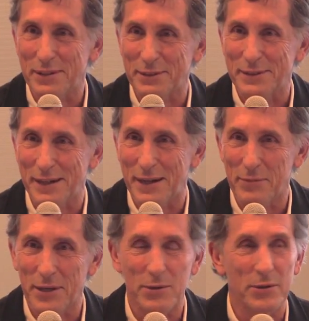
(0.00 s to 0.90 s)
at the
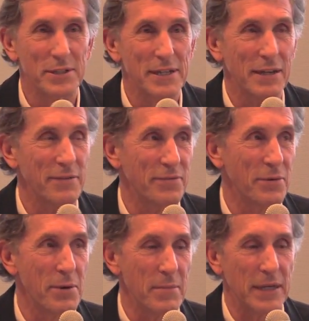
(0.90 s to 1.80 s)
time. You could take a
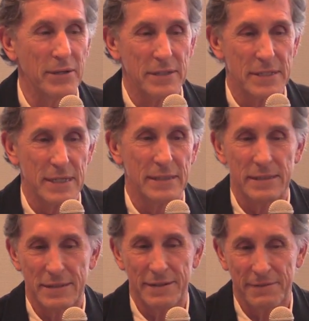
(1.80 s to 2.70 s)
form and you could send
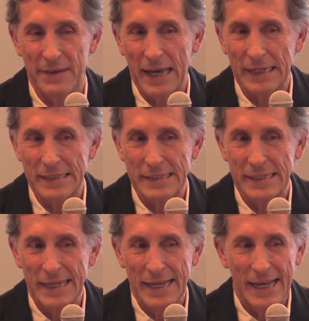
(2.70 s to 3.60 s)
it to a fax.
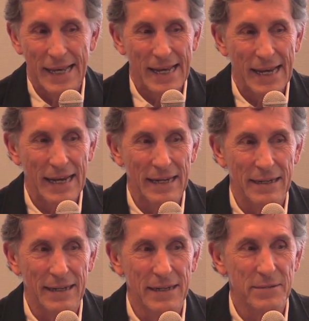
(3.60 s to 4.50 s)

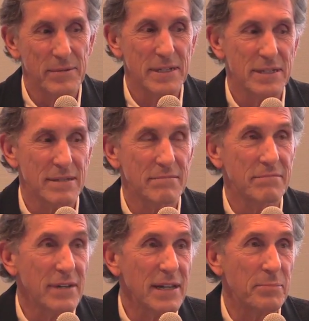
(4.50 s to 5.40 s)
And it was
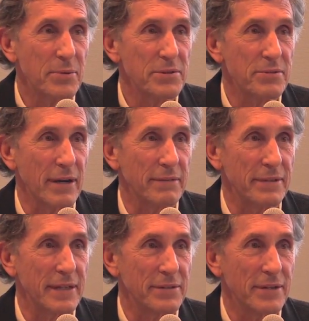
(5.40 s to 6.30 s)
really a print driver
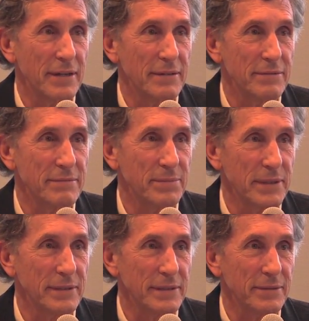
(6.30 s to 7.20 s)
that you had to
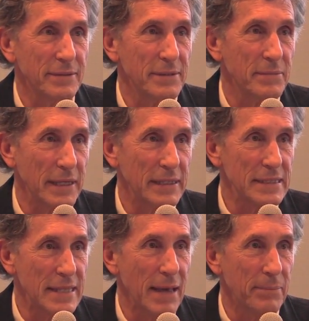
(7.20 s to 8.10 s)
build in order to make
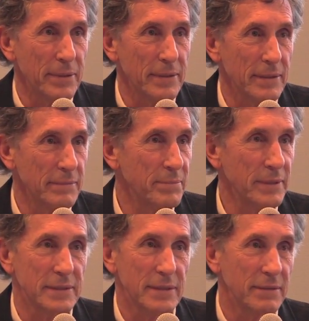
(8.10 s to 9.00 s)
this happen.
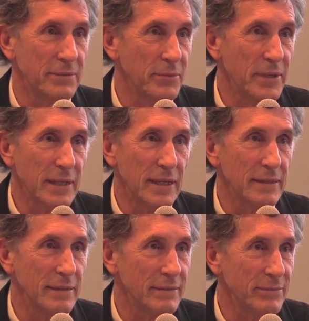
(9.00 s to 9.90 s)
Built it over the
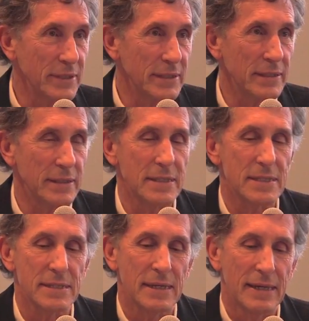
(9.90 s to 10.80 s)
weekend, and we did
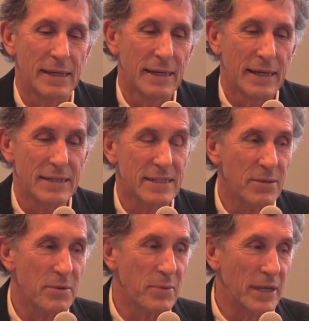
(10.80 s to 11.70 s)
this. And
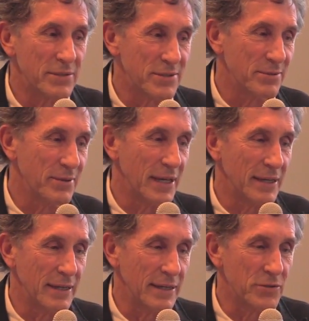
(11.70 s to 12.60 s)
so we went to
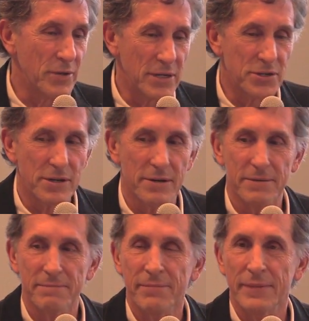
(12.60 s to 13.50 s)
a trade
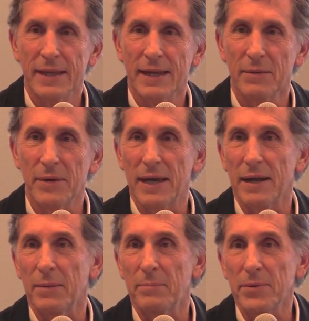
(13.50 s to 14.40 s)
show, and we had
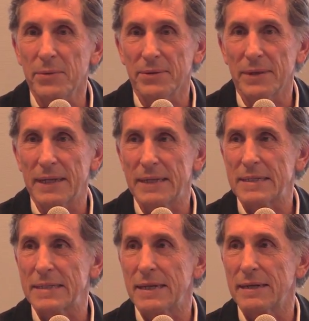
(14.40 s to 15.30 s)
our booth, and it
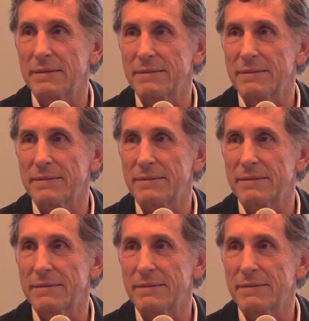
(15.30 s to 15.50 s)
said,